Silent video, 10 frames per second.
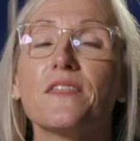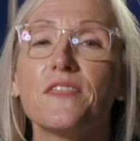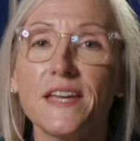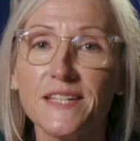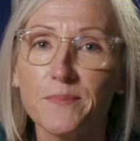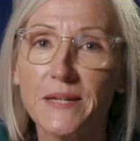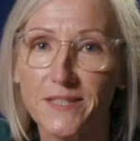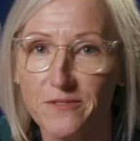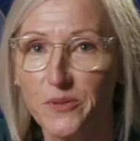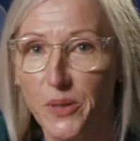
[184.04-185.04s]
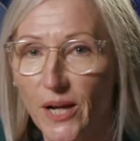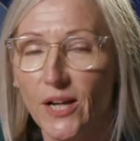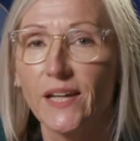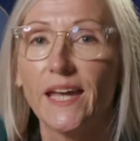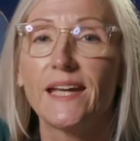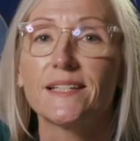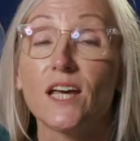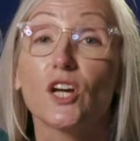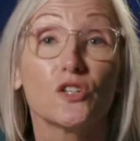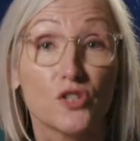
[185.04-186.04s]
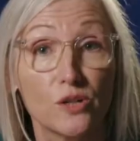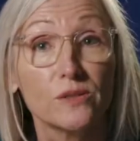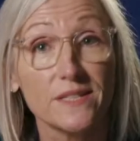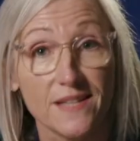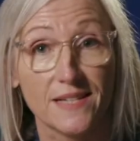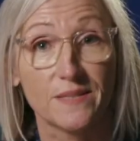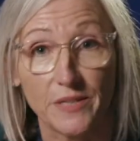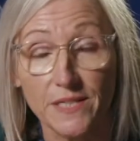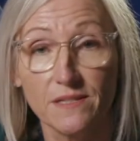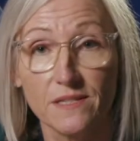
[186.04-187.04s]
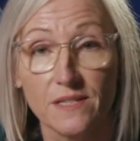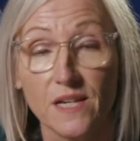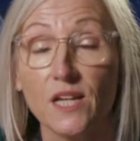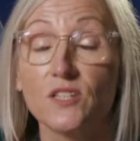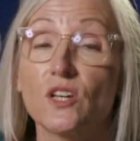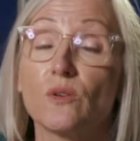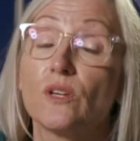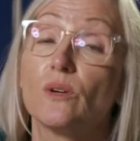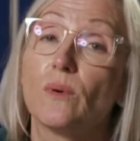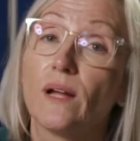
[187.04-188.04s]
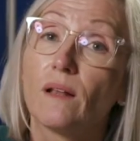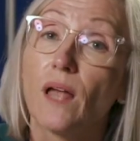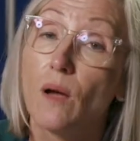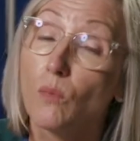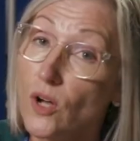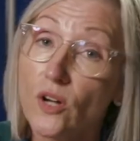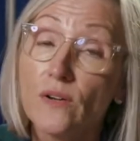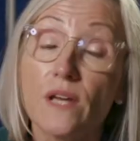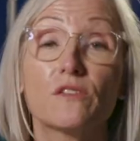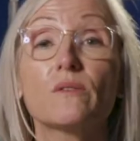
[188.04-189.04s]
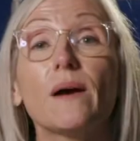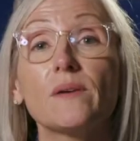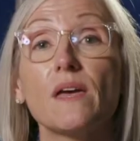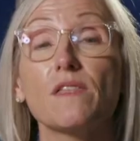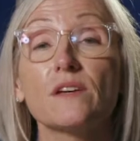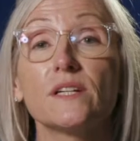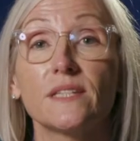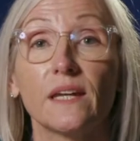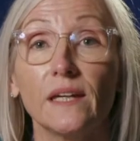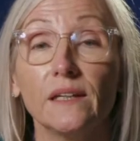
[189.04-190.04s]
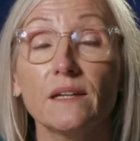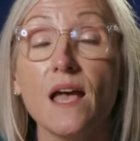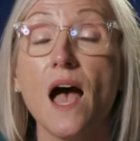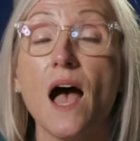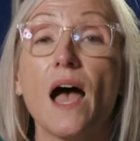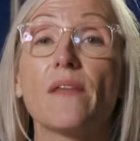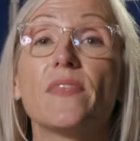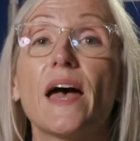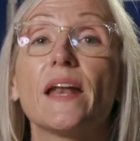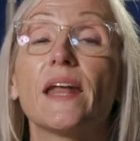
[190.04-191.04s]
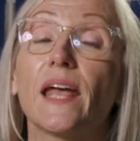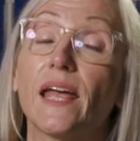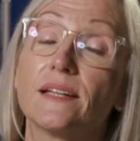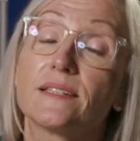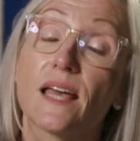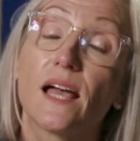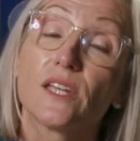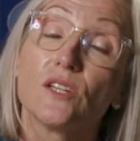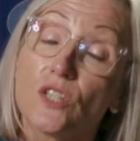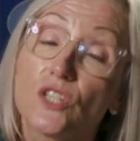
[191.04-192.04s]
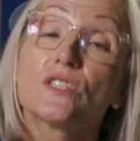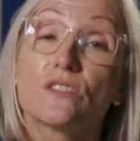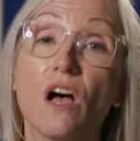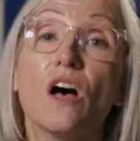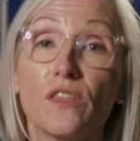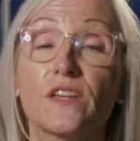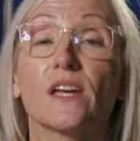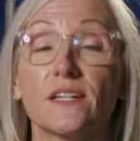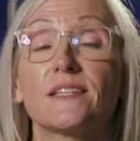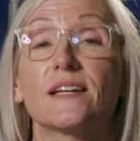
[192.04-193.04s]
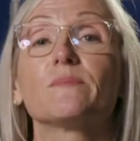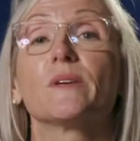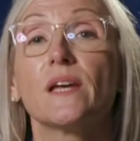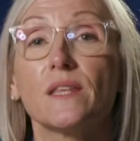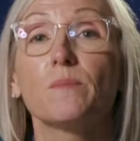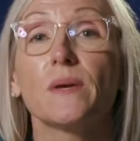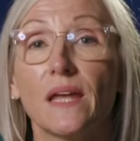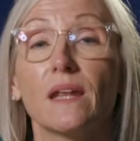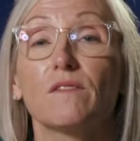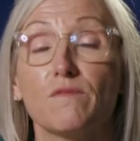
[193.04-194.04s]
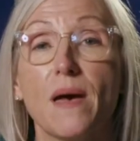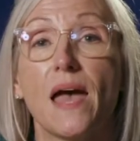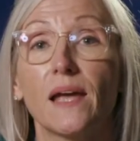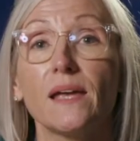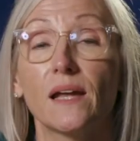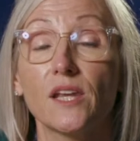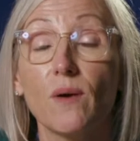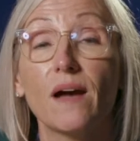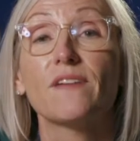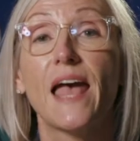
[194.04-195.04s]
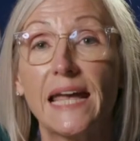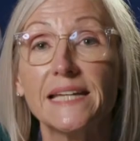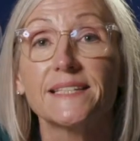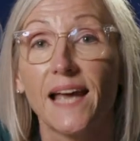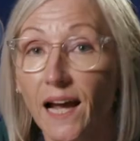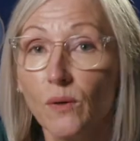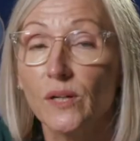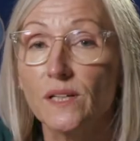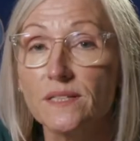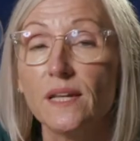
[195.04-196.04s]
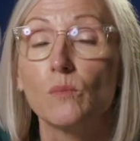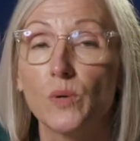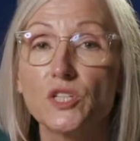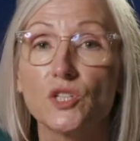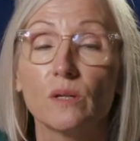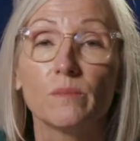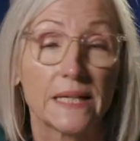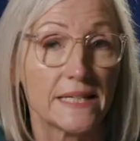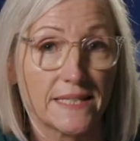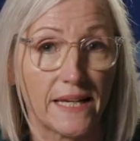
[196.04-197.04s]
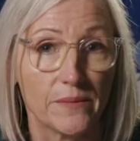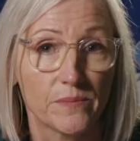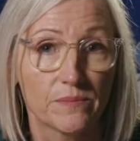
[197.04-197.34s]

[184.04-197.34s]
This piece of work is a controlled assessment, so you will work on it throughout Year 13, and then you start the assessment at the beginning of May, and you have 8 hours in which to complete it.